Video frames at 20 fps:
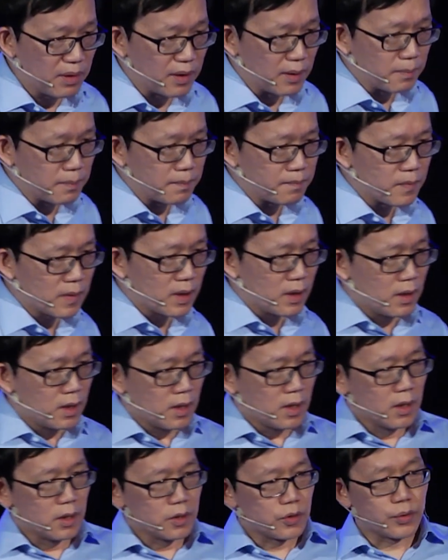them?
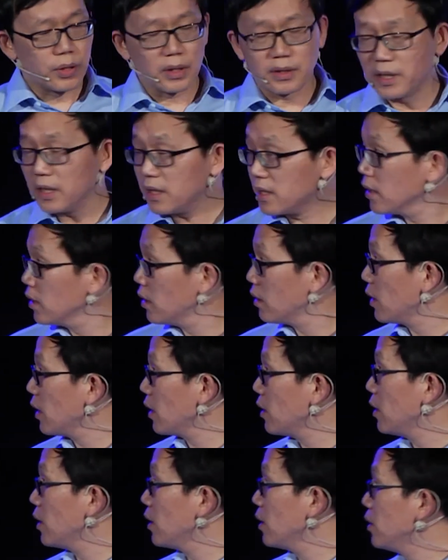
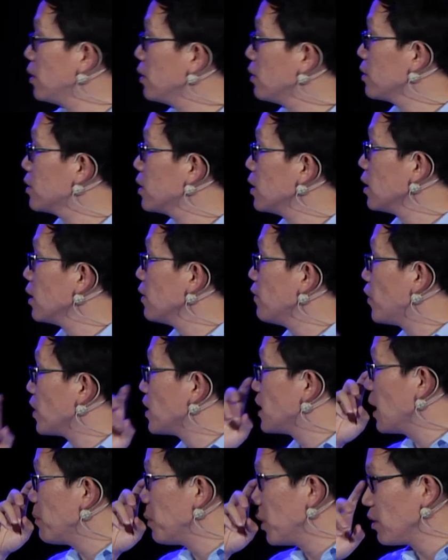Traditionally, they use, for
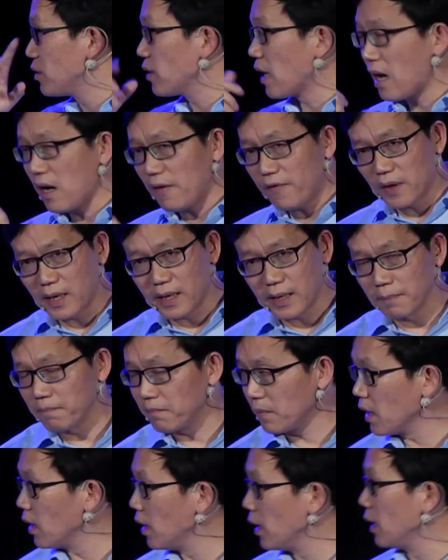example, these
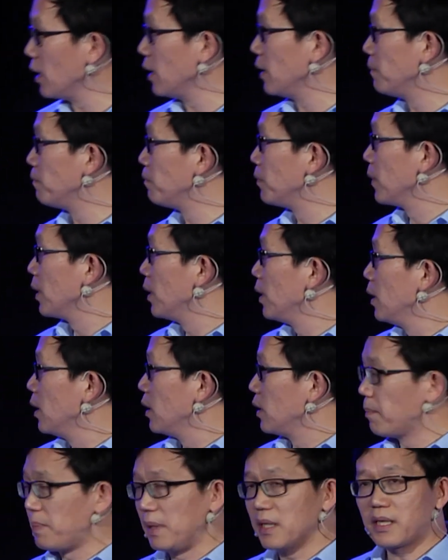offline.
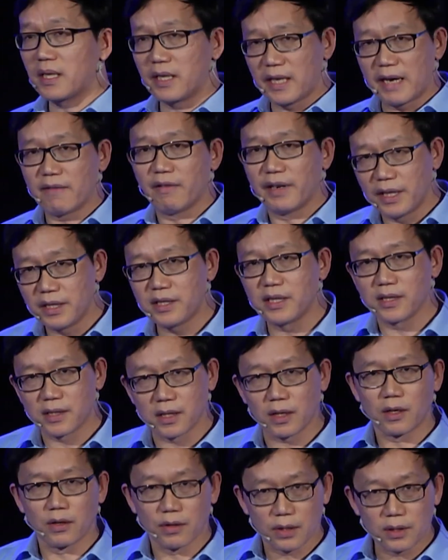They basically have agents
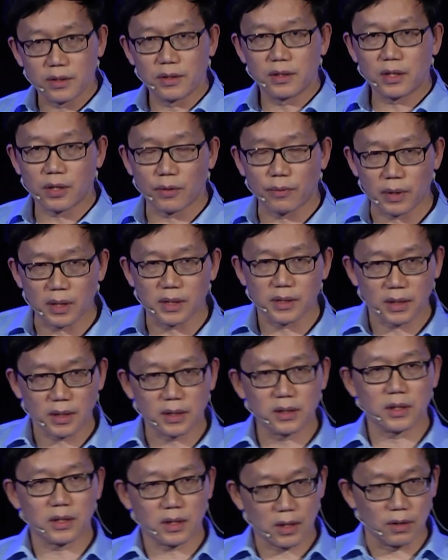going towards,
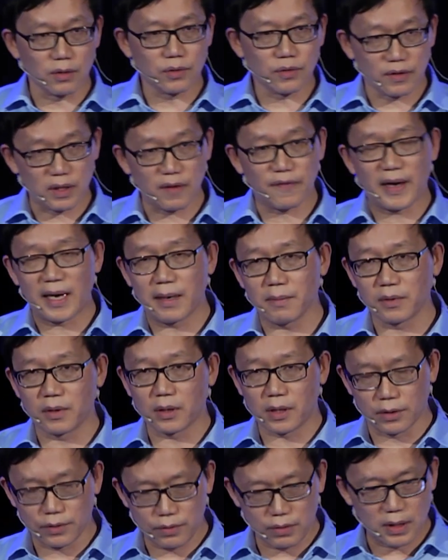go to
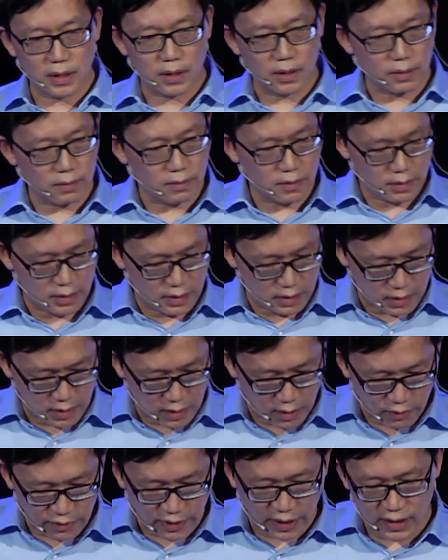the
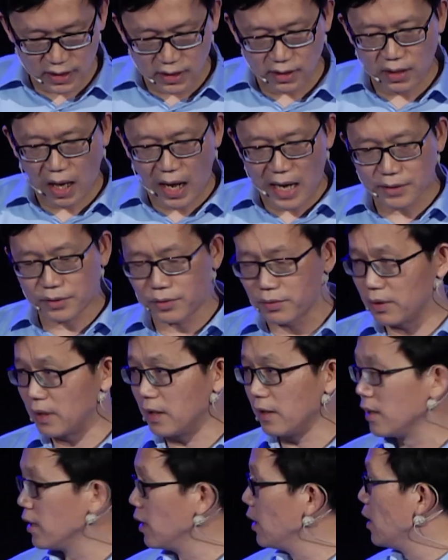location, talk to
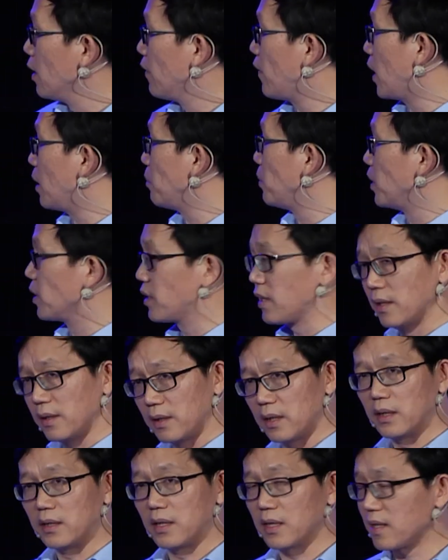the farmers, and
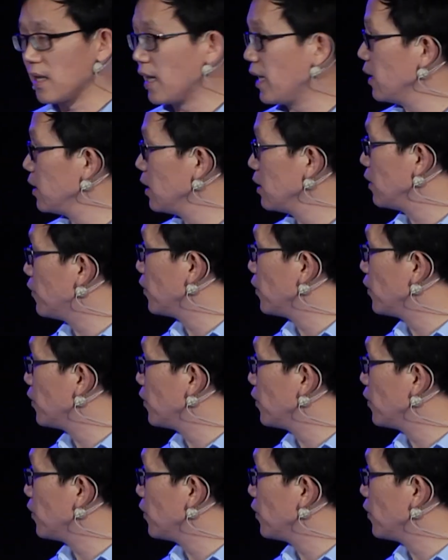decide if